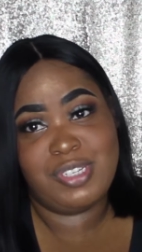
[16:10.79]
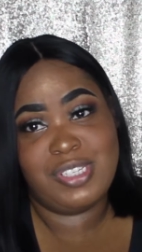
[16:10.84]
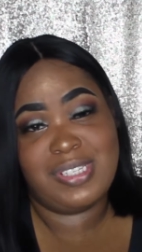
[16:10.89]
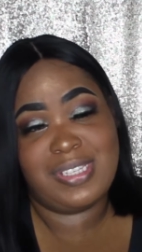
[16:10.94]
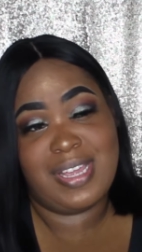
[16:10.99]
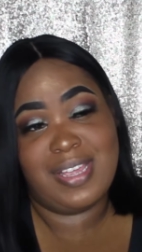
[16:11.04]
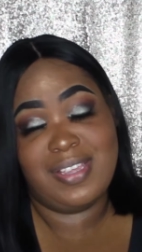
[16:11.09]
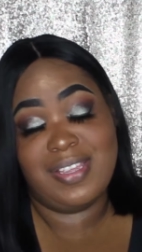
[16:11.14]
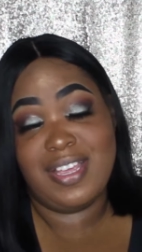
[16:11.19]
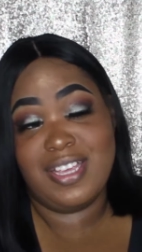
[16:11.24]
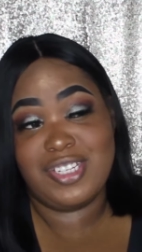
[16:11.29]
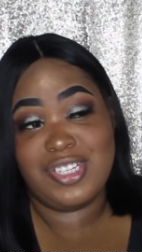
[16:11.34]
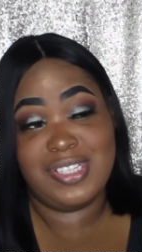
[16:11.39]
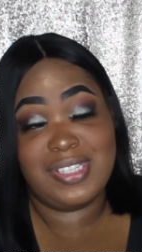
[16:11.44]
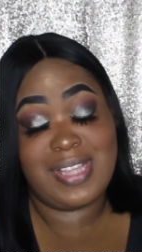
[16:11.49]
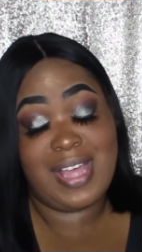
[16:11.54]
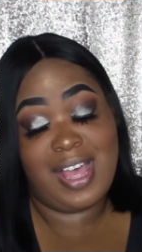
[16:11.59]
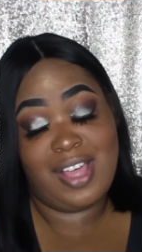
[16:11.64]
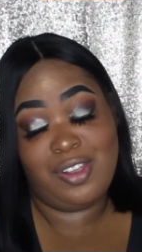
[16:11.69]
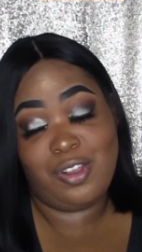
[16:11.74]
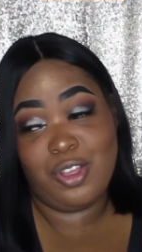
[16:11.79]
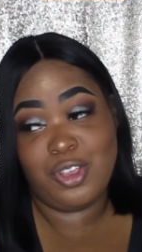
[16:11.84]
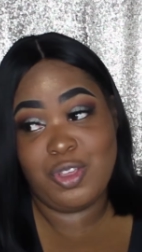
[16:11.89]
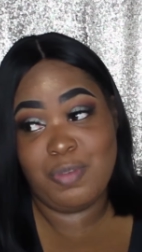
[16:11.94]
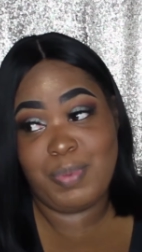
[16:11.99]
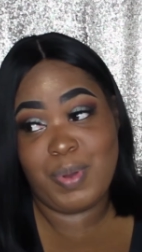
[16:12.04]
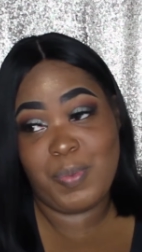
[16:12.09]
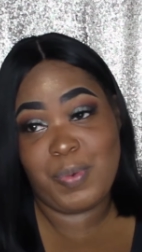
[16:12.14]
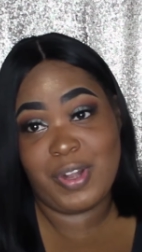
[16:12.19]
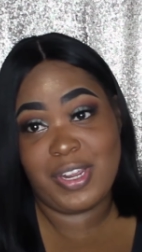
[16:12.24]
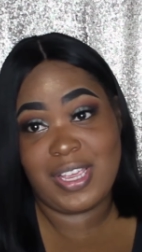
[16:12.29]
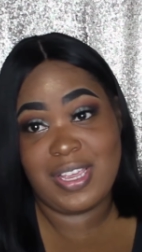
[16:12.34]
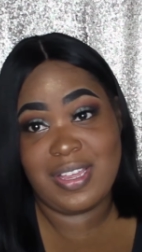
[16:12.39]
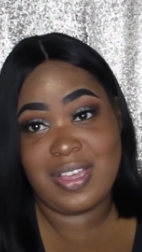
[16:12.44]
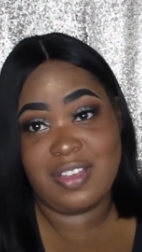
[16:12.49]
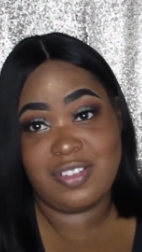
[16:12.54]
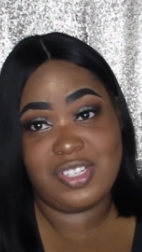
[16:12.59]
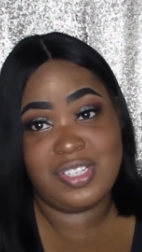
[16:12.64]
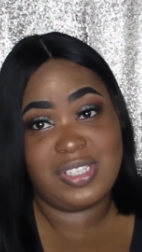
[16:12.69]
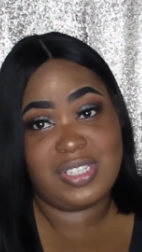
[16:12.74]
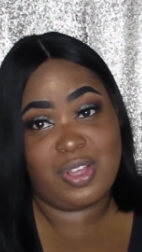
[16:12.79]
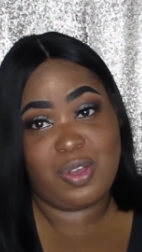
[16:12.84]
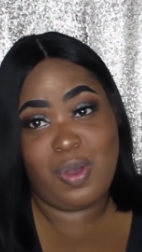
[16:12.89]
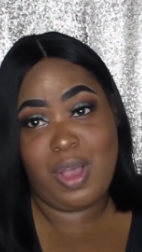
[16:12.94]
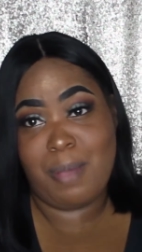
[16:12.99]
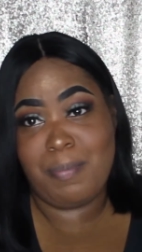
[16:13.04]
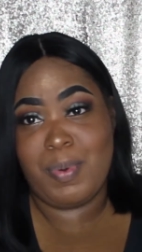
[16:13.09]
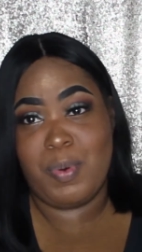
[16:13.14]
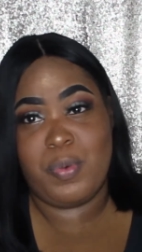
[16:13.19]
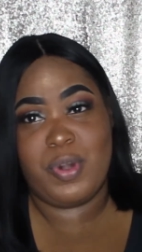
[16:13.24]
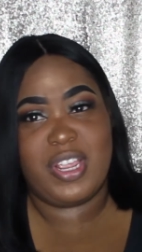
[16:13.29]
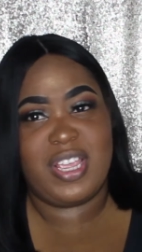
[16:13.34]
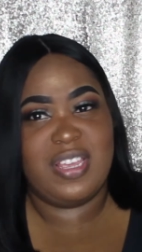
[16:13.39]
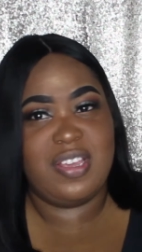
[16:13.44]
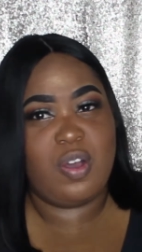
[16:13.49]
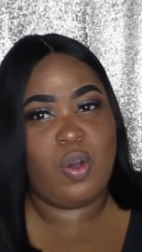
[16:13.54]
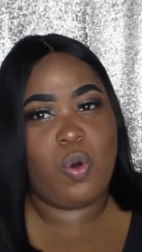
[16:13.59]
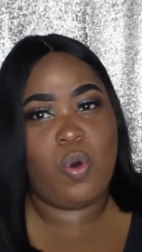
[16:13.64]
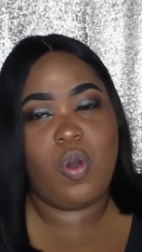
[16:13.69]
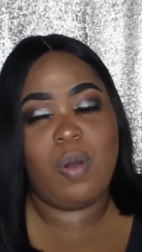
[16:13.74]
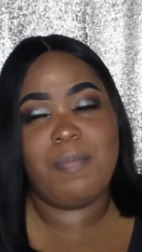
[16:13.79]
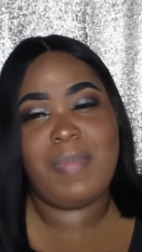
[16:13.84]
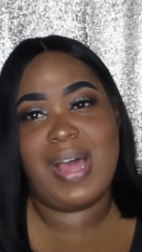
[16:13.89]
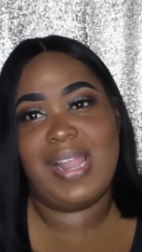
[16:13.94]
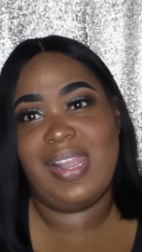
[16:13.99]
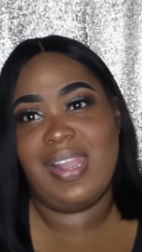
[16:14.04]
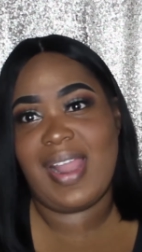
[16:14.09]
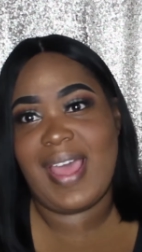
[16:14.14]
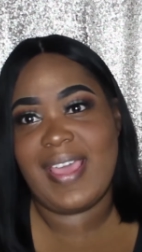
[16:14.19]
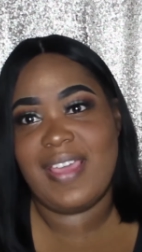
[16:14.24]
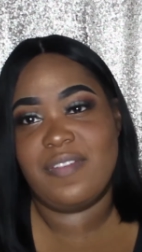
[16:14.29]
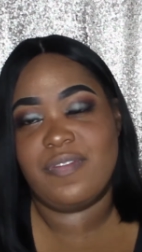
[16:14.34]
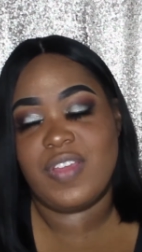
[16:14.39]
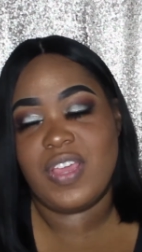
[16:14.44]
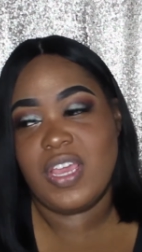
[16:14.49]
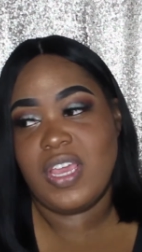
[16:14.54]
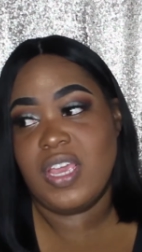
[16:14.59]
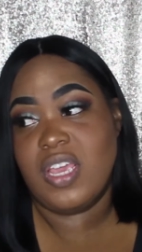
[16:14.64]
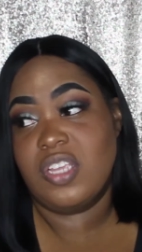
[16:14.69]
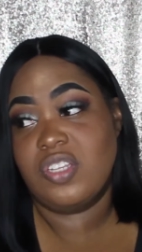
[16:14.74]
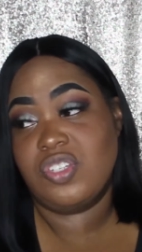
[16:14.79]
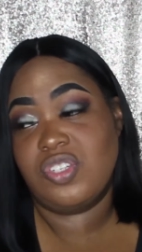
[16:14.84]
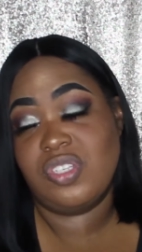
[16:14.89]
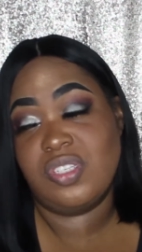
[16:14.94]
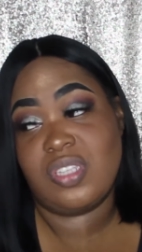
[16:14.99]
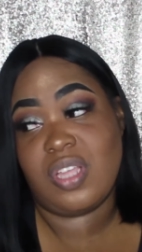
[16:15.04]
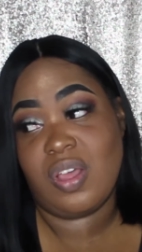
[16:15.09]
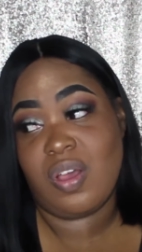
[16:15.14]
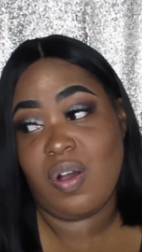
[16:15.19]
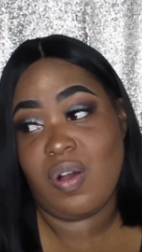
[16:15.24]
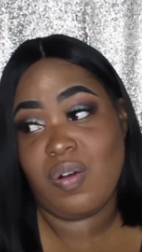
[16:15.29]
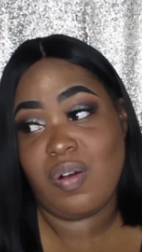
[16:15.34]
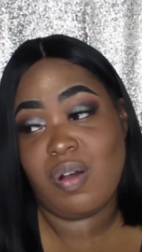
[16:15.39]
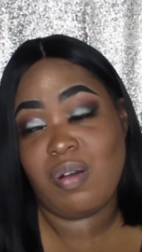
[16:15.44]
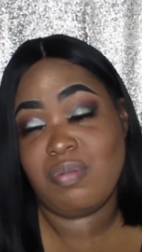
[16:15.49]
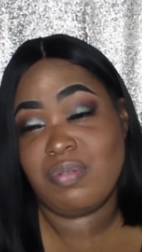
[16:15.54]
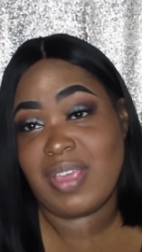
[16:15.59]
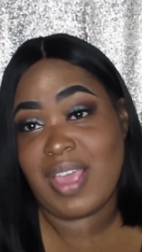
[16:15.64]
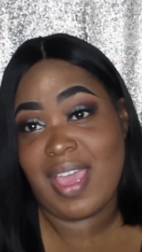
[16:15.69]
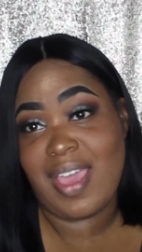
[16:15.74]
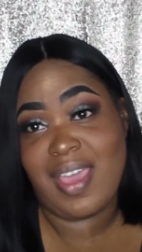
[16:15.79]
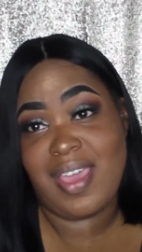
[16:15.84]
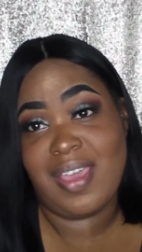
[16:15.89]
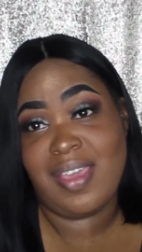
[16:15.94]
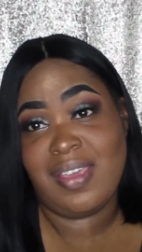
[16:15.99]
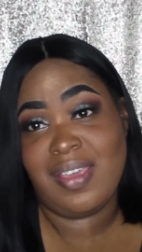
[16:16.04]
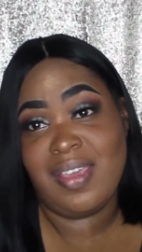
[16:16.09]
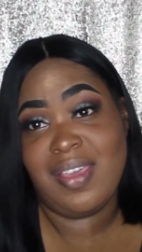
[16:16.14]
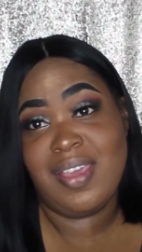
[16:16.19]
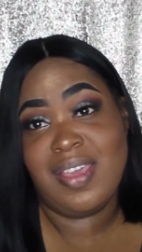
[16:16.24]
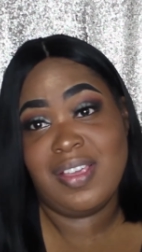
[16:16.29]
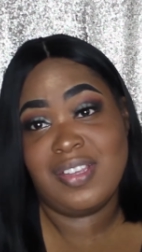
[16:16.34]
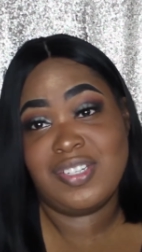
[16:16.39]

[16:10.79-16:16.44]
She said, yeah. She said, how long you been working out? She said, oh, I've been working out all my life. And she's like, oh, okay.